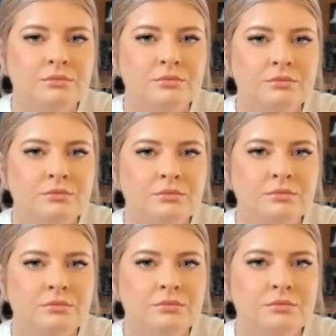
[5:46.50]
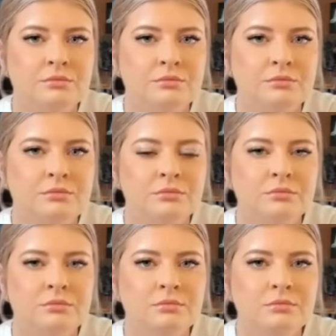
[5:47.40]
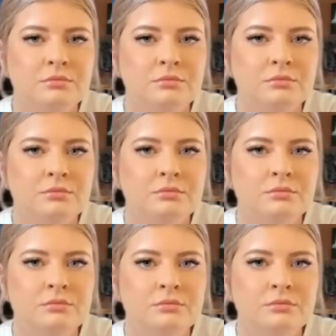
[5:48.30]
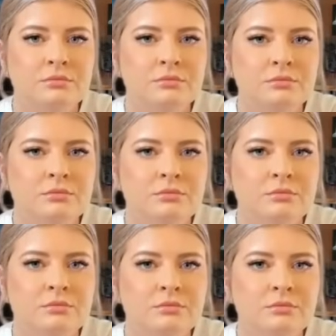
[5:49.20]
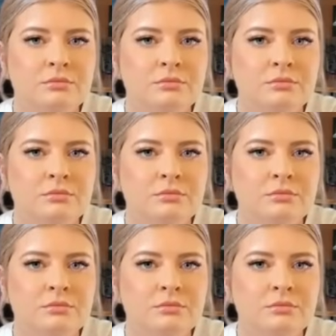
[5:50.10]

[no speech]